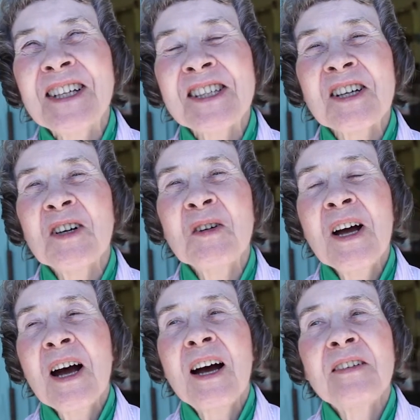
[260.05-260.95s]
So,
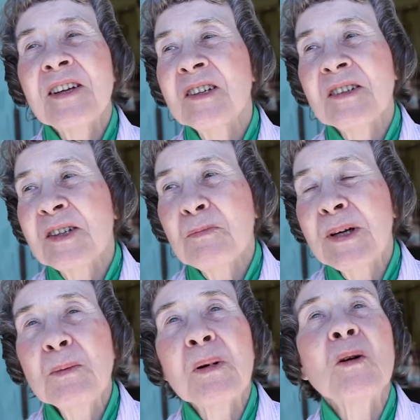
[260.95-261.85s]
and the, the
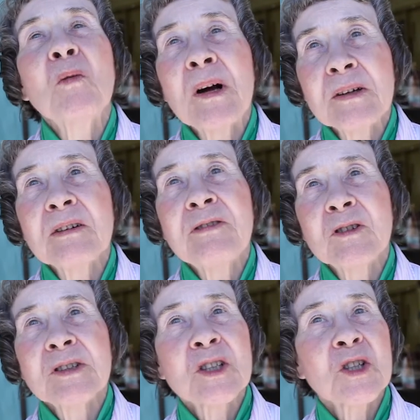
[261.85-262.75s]
people are
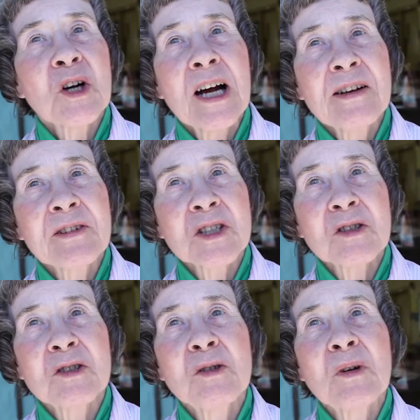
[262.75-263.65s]
wonderful, the drivers
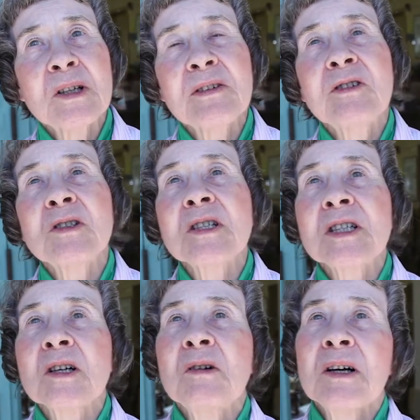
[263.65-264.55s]
are all wonderful, and
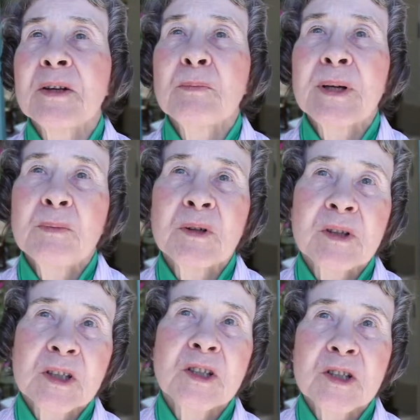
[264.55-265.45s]
so are the people
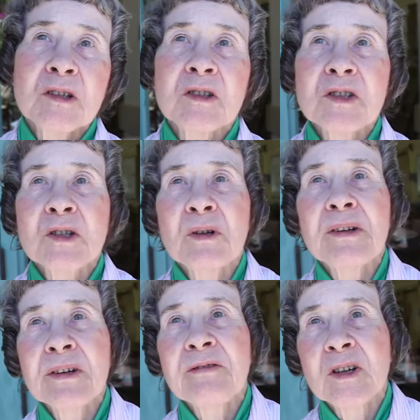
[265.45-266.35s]
that you talk to
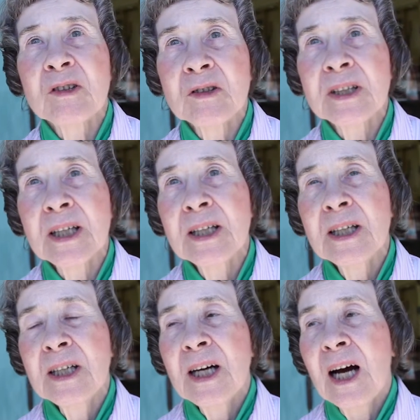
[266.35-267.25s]
on the phone.
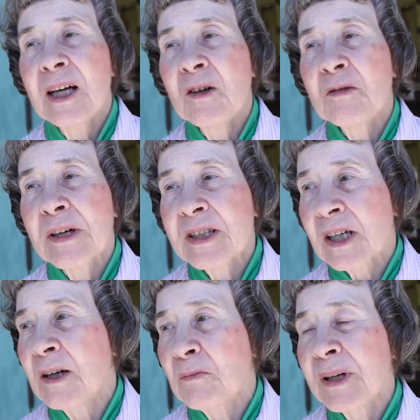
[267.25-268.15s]
I always
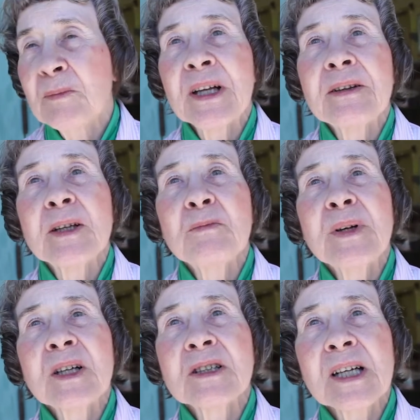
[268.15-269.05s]
compliment them
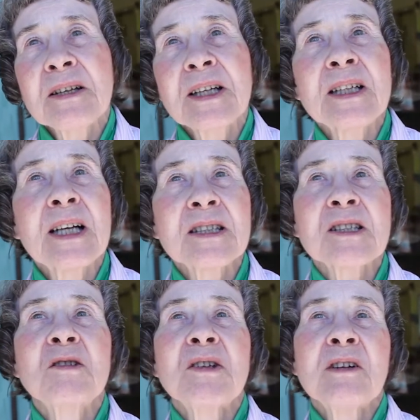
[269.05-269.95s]
because I think
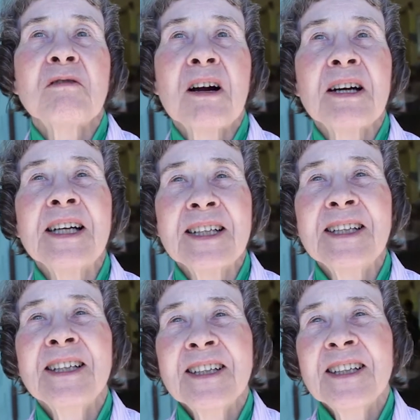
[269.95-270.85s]
that's only right.
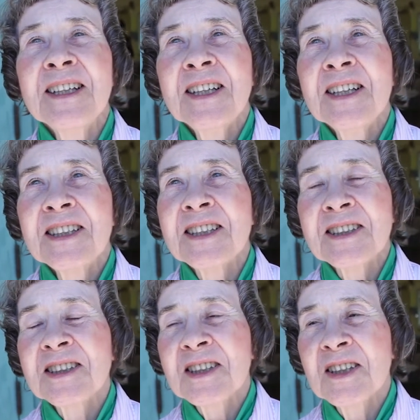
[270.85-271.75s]

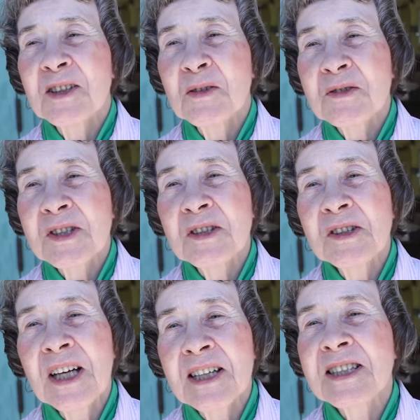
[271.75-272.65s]
Uh, so, so
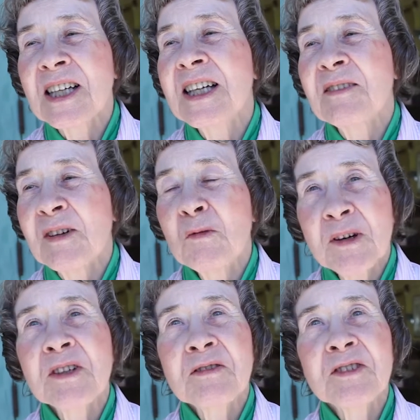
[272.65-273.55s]
yes, I have a
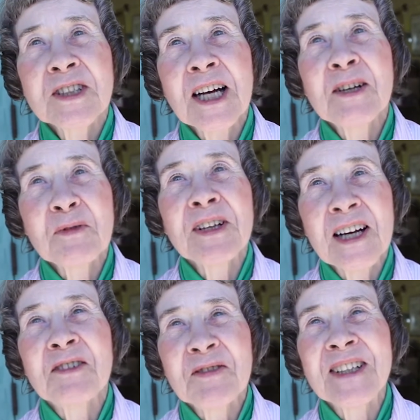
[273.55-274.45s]
wonderful time with
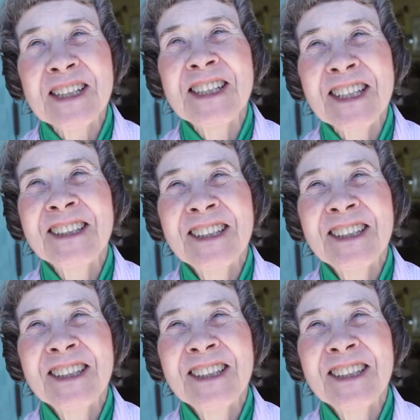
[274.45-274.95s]
outreach.